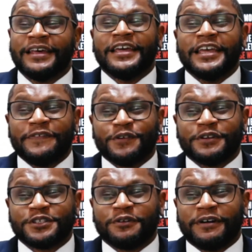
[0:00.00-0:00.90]
If you
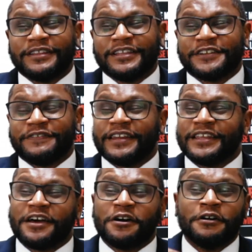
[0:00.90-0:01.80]
enjoyed this
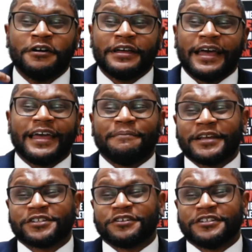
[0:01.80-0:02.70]
video, hey, make
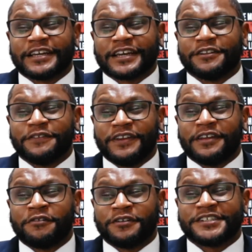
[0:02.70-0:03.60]
sure you check out the video
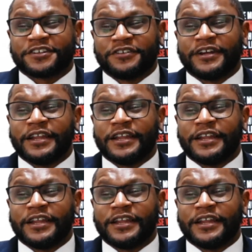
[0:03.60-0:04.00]
on the screen.